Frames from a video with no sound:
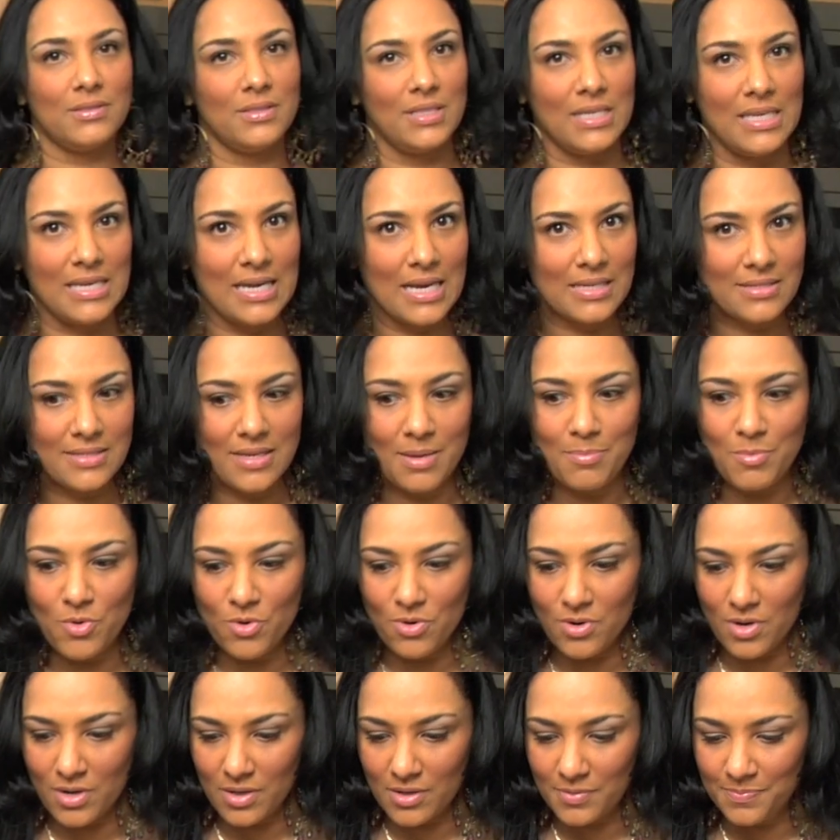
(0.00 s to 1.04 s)
Need I say
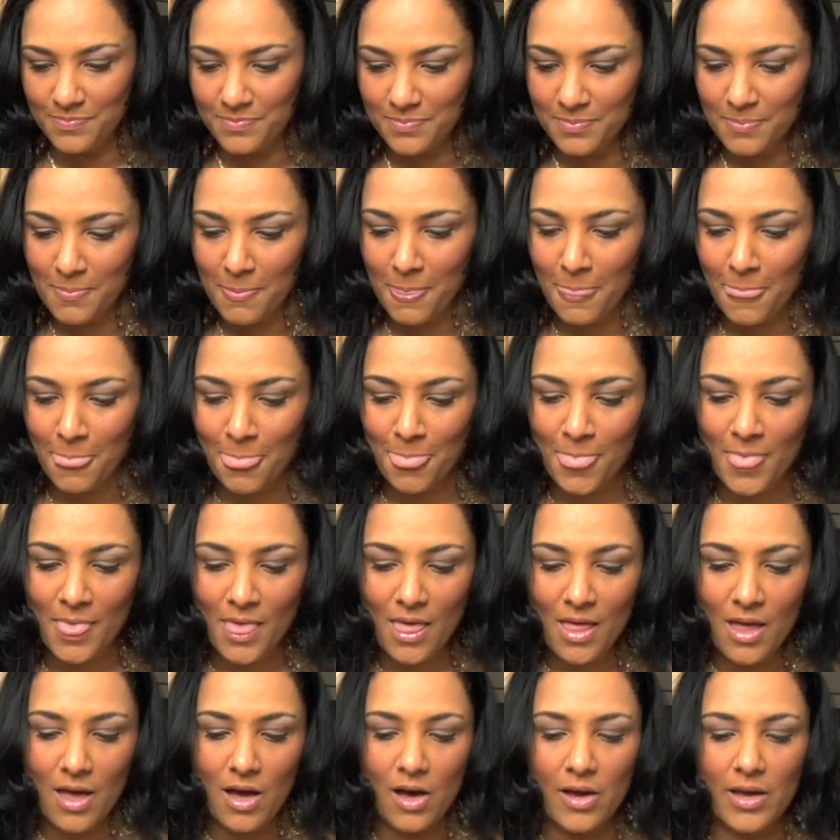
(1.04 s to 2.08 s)
more?
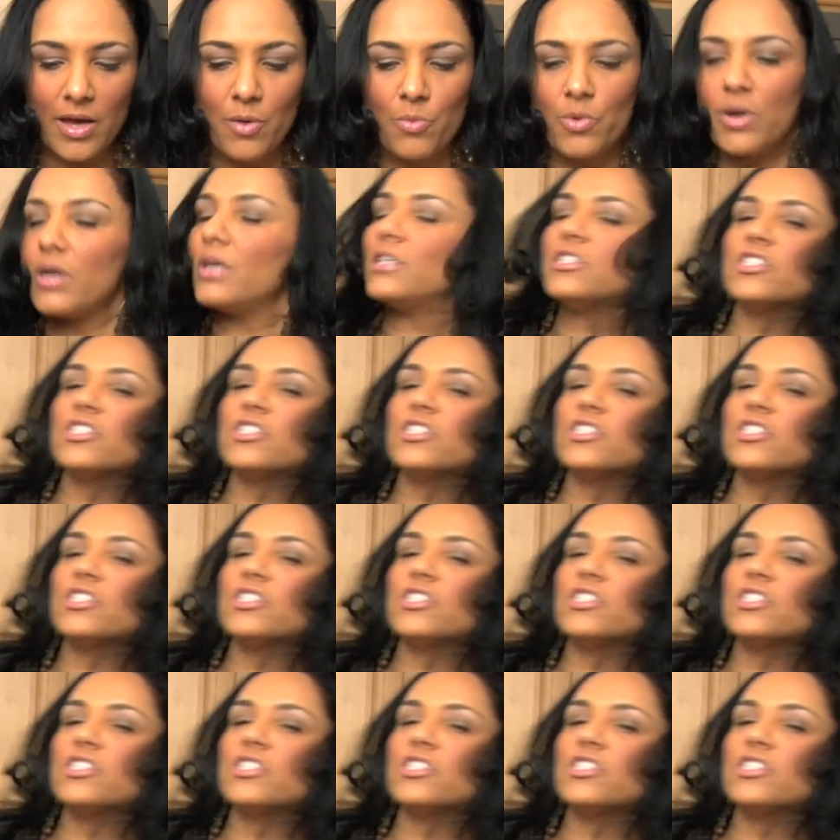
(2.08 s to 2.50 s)
Okay, we're going